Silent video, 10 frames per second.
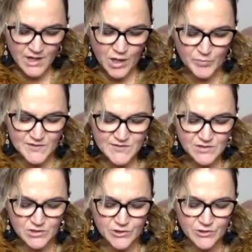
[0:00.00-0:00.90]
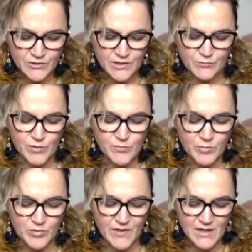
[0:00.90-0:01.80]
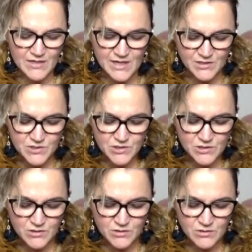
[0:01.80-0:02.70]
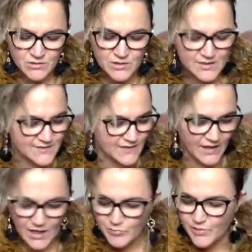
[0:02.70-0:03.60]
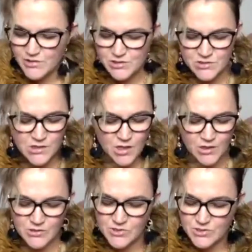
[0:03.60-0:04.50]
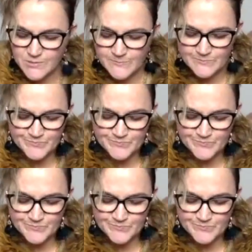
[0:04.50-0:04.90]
Help us to learn and remember that nature is the head bitch in charge.